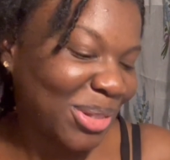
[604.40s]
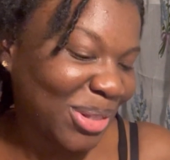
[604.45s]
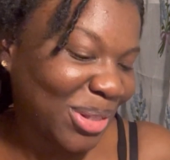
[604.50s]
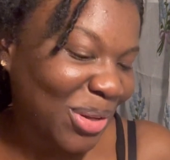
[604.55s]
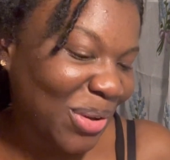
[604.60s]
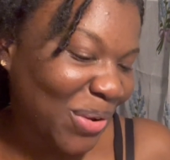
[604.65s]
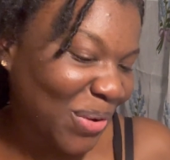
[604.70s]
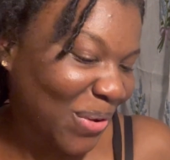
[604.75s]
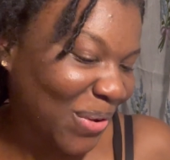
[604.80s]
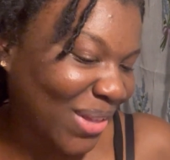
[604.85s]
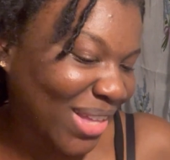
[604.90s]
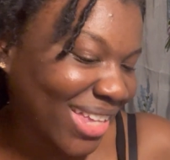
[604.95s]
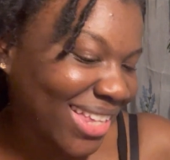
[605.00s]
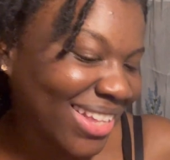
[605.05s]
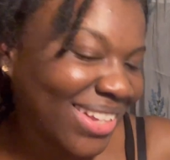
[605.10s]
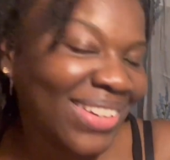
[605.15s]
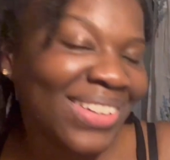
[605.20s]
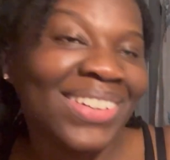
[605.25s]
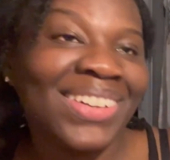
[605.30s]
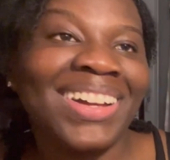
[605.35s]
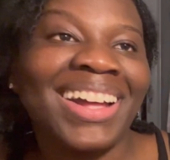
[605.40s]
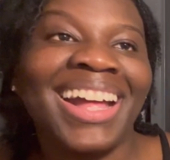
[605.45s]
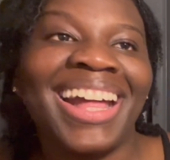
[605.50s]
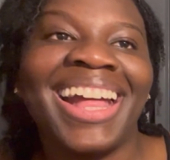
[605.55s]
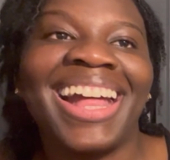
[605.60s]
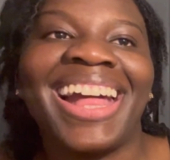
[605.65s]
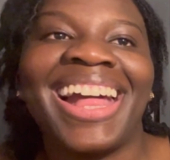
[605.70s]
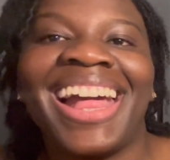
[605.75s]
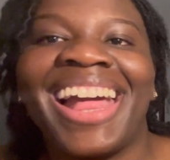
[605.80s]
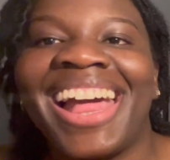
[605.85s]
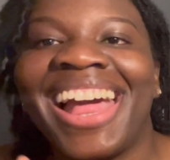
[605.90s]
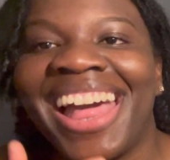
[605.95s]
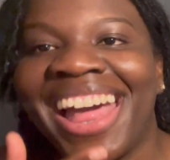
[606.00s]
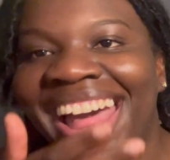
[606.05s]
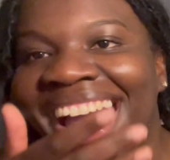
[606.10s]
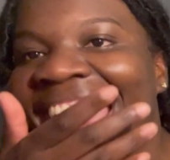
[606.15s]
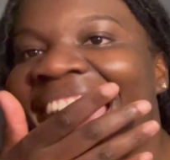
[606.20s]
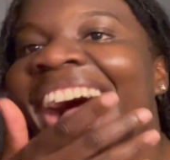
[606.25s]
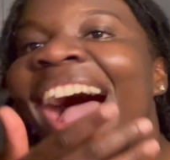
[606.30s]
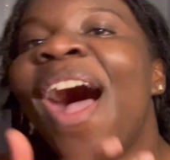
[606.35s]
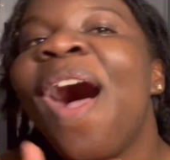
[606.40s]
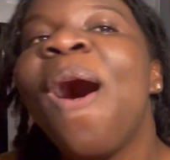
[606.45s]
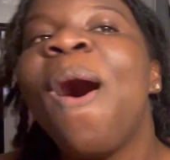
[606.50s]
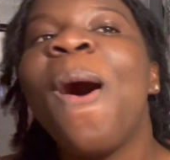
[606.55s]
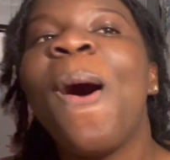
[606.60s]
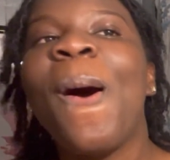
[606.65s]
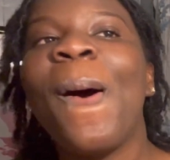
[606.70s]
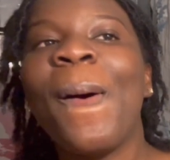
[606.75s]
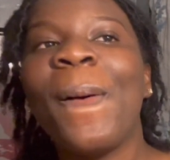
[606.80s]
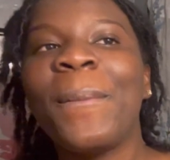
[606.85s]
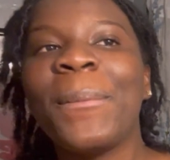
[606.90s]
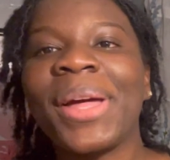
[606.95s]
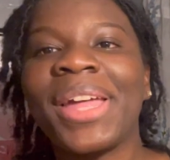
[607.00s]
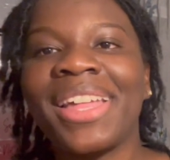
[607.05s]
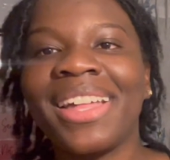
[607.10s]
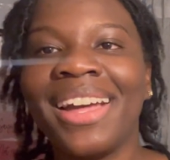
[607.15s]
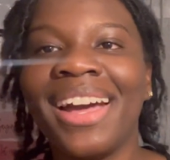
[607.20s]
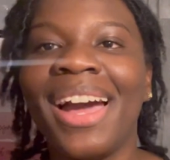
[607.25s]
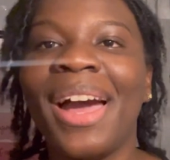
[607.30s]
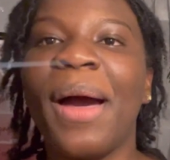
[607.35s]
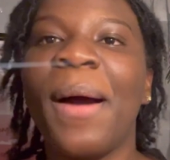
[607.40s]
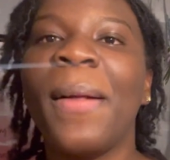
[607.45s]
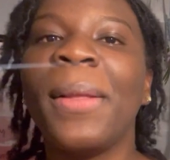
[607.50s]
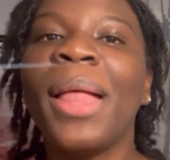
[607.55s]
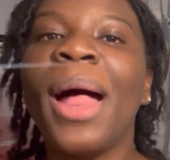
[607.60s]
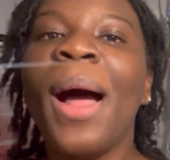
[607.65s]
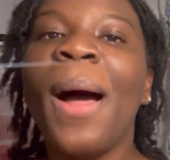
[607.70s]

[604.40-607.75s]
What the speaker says: So, you know. Oh my God.